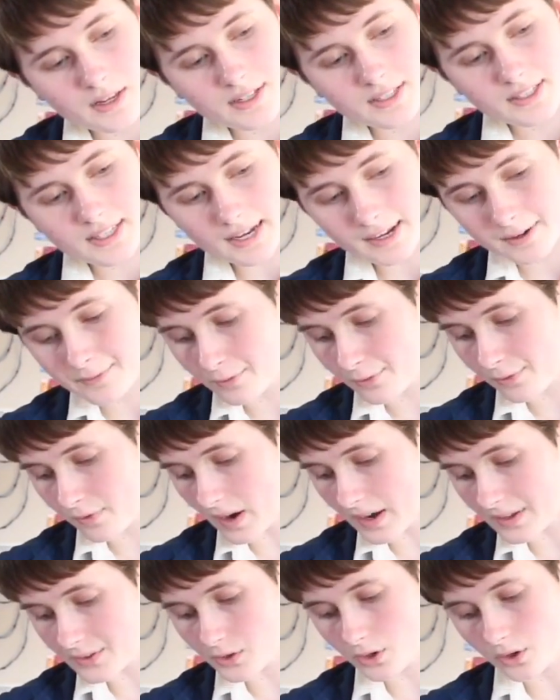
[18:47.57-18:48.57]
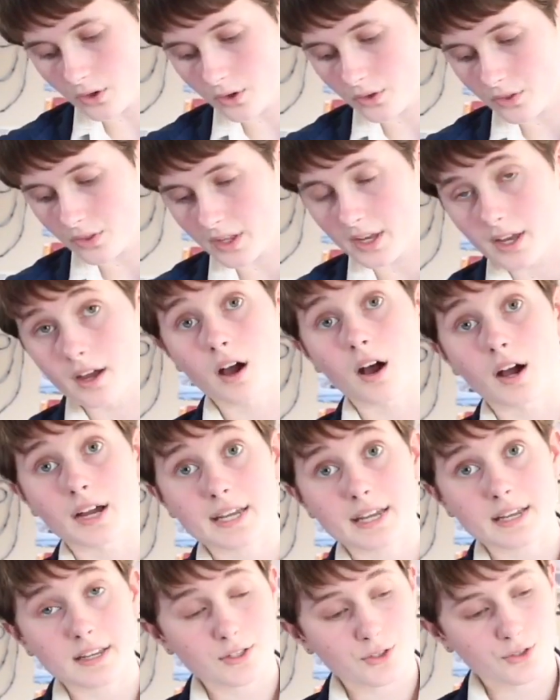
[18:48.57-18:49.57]
2nd fret on the high
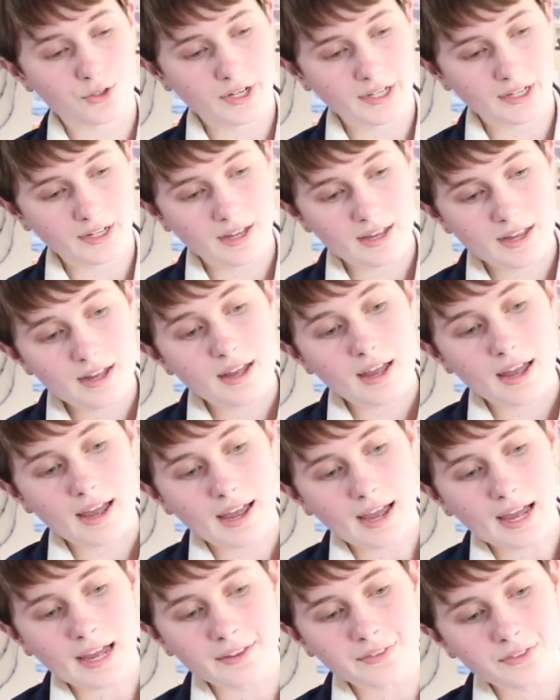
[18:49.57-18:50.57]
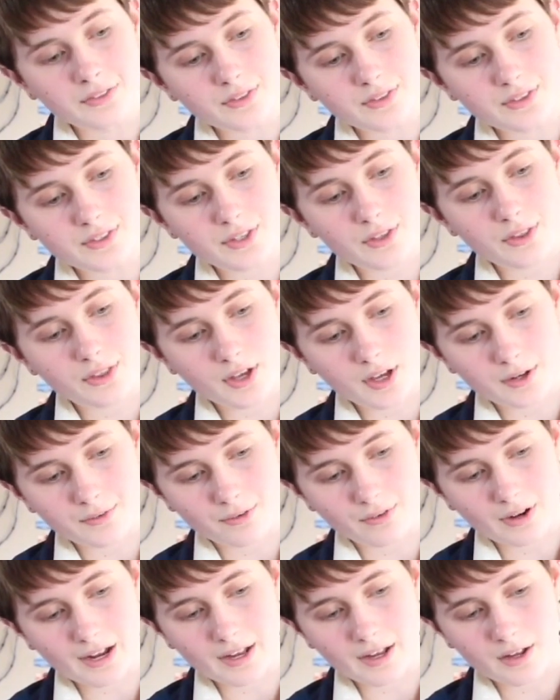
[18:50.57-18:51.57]
E string and 3rd
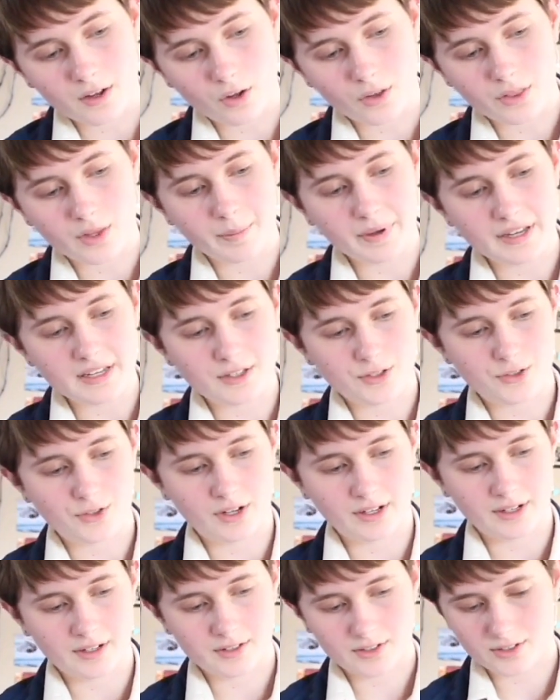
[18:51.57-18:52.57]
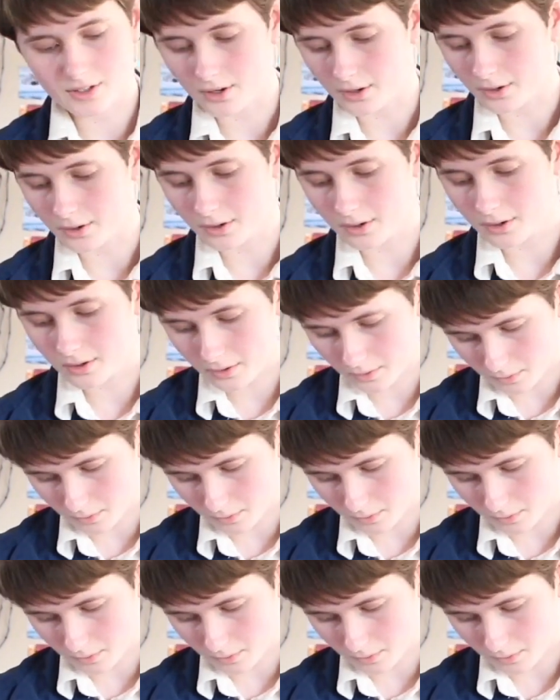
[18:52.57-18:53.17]
fret on the B string. So,